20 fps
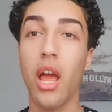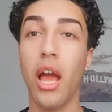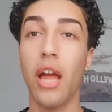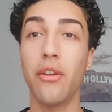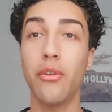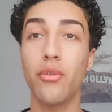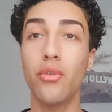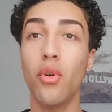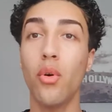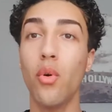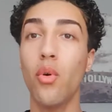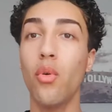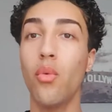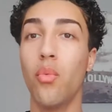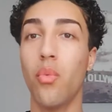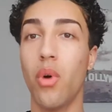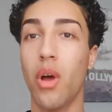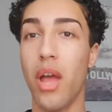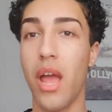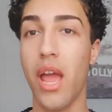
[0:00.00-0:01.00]
I do it
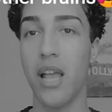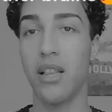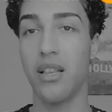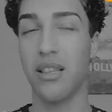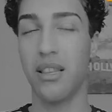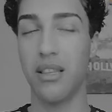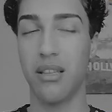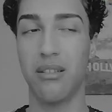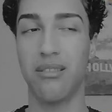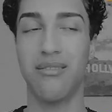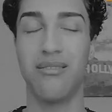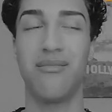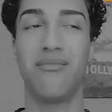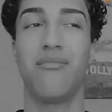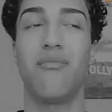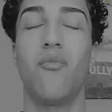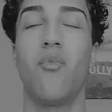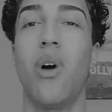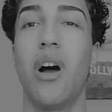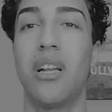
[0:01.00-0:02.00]
all at
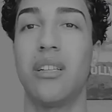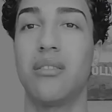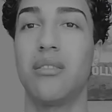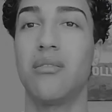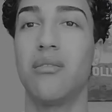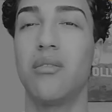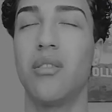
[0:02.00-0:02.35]
one.